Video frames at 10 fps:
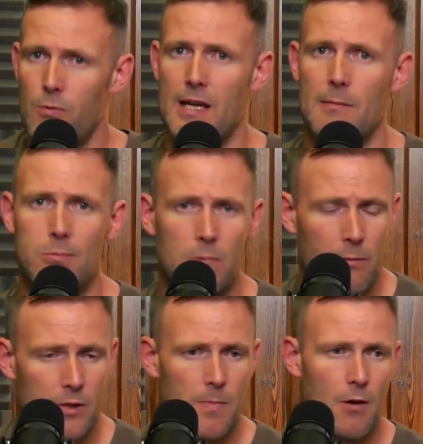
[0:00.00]
we
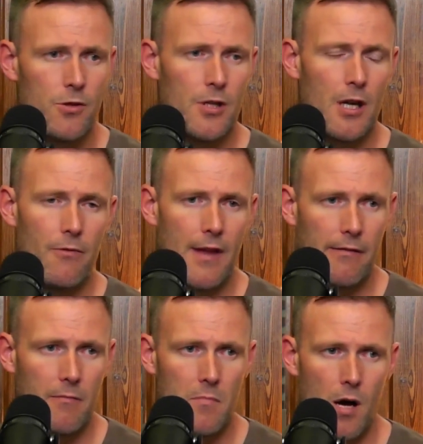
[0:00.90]
were supposed to go there
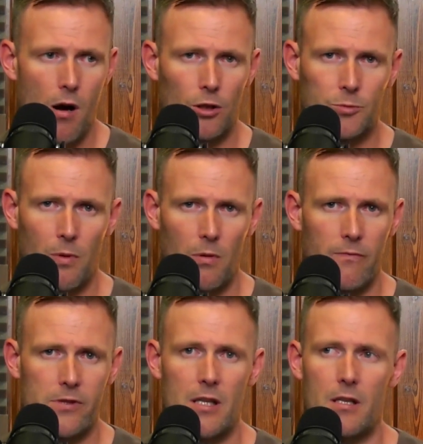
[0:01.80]
in March, but obviously